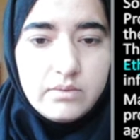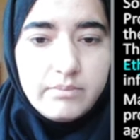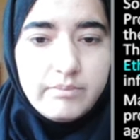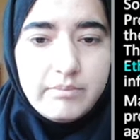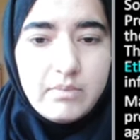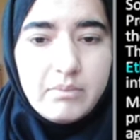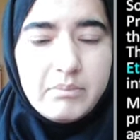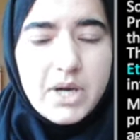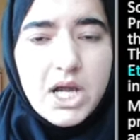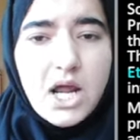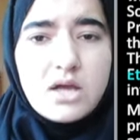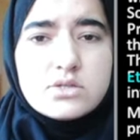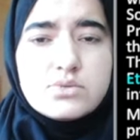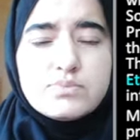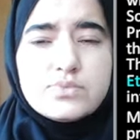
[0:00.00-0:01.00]

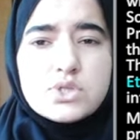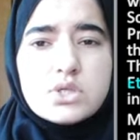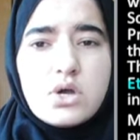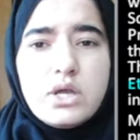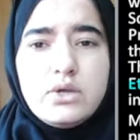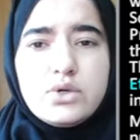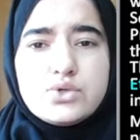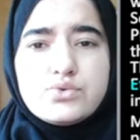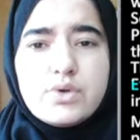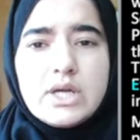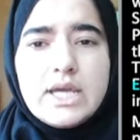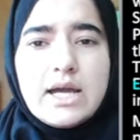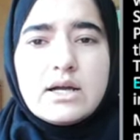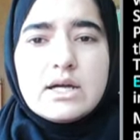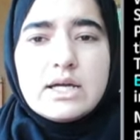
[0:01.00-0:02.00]
Marasmus
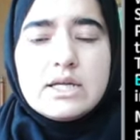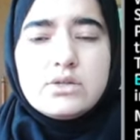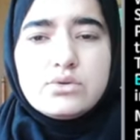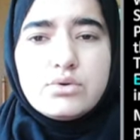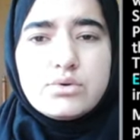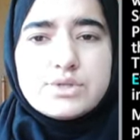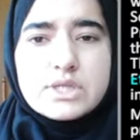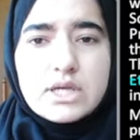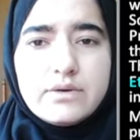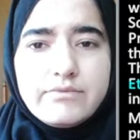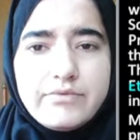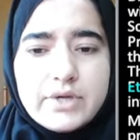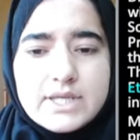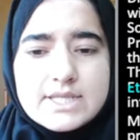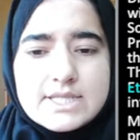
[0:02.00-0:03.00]
usually occur in those
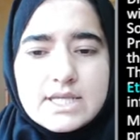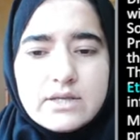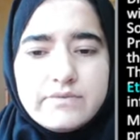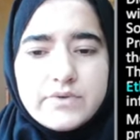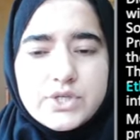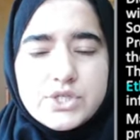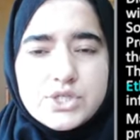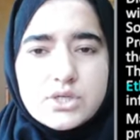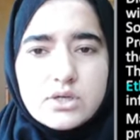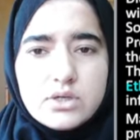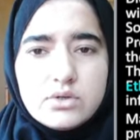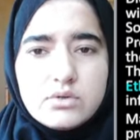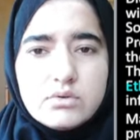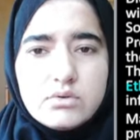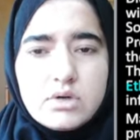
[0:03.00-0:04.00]
infants in which
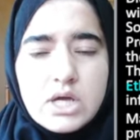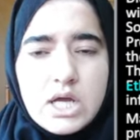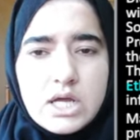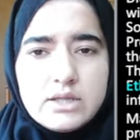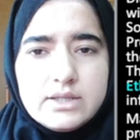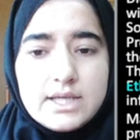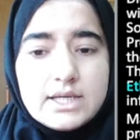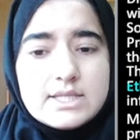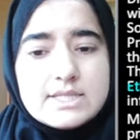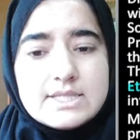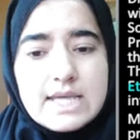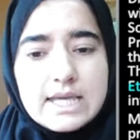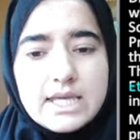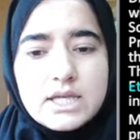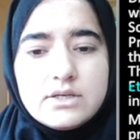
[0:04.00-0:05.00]
there is
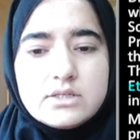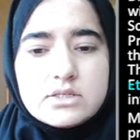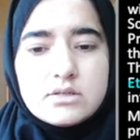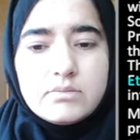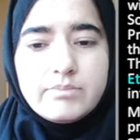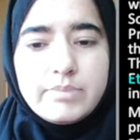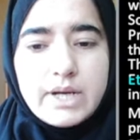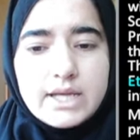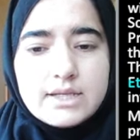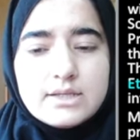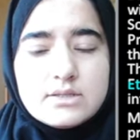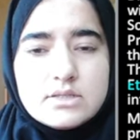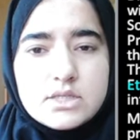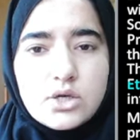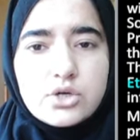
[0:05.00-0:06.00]
second
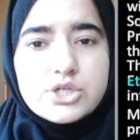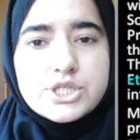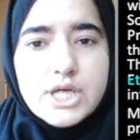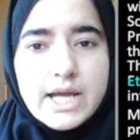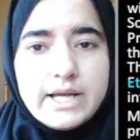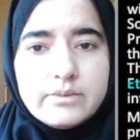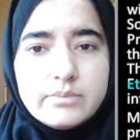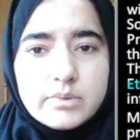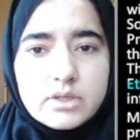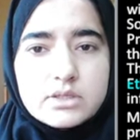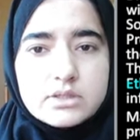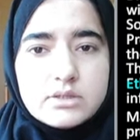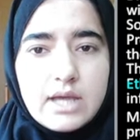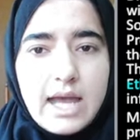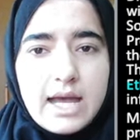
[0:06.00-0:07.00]
pregnancy or
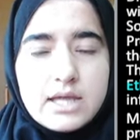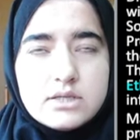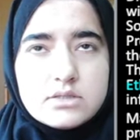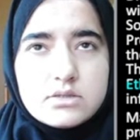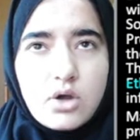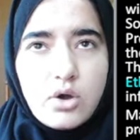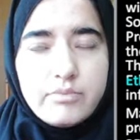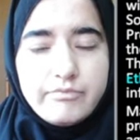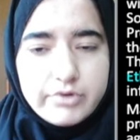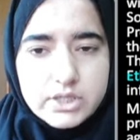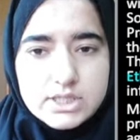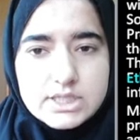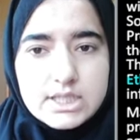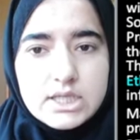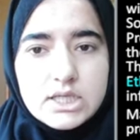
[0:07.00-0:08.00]
childbirth, and
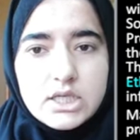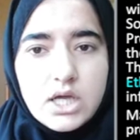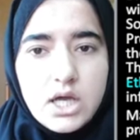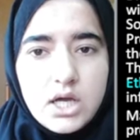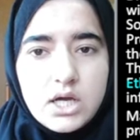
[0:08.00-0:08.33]
obviously